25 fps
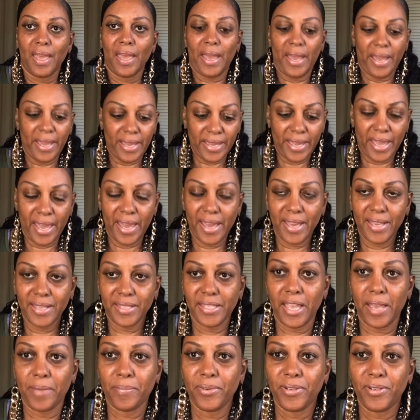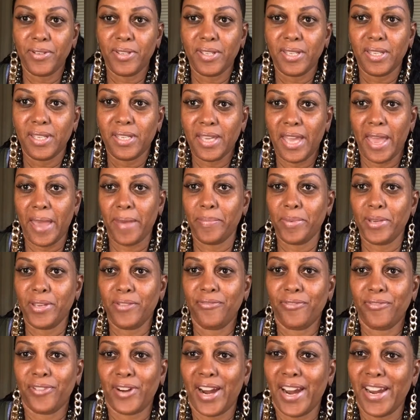Hi guys, happy
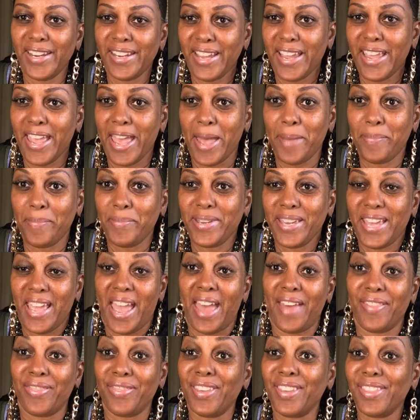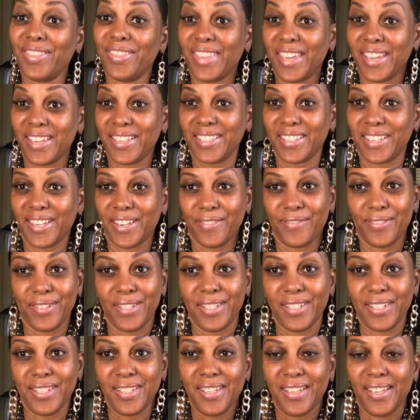Friday, happy after
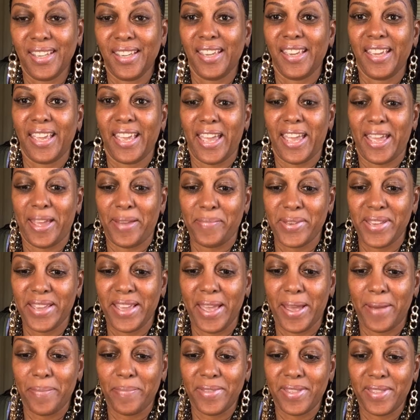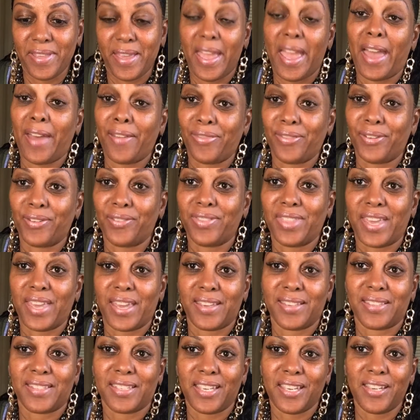Thanksgiving, after
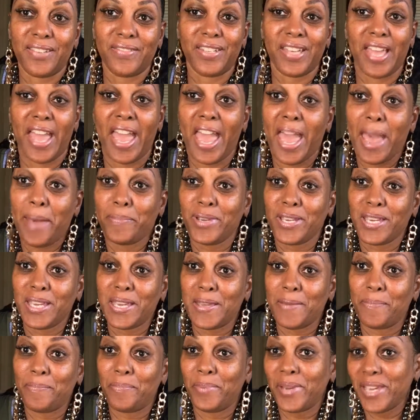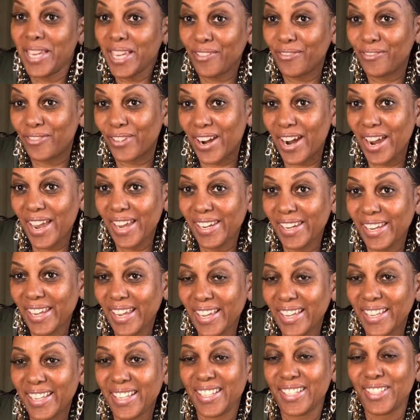Thanksgiving, happy Pink
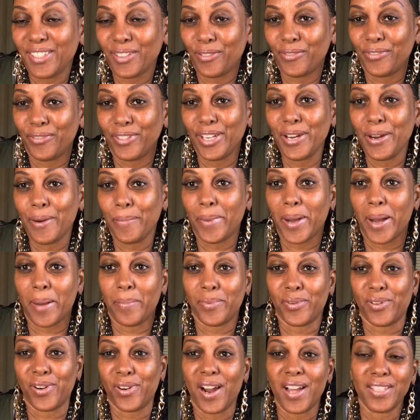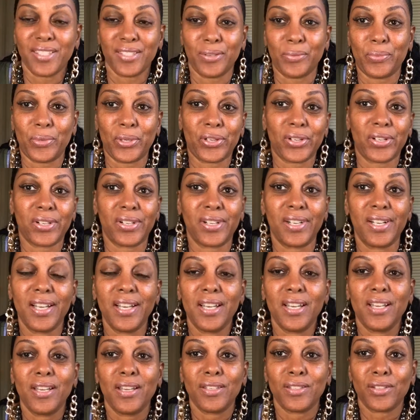Friday. It's over here in Paparazzi world.
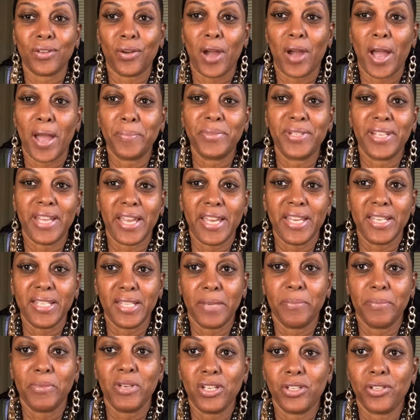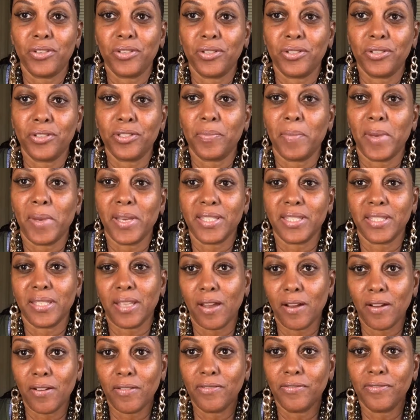So I'm Dave. Let me introduce
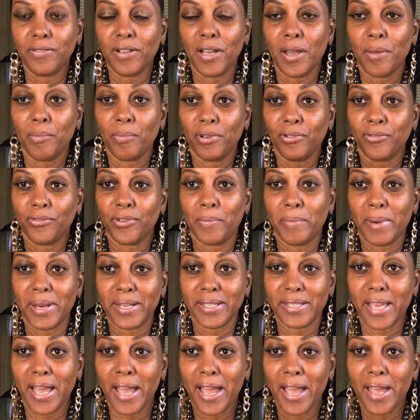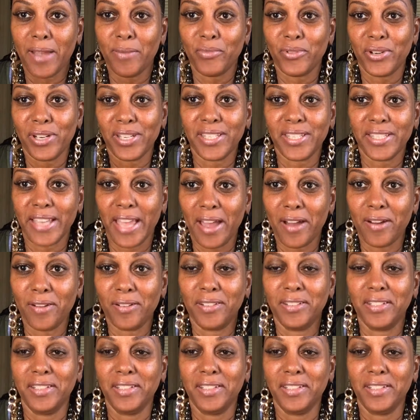myself before my time runs out.